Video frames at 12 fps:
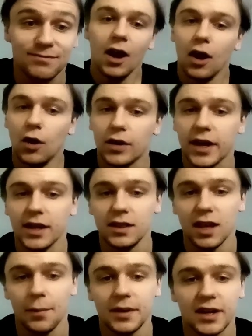Okay,
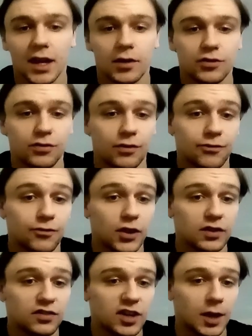let me get on to the
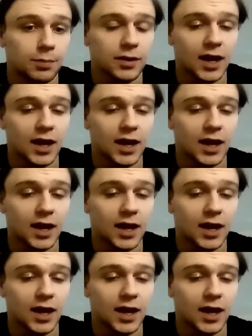third tip.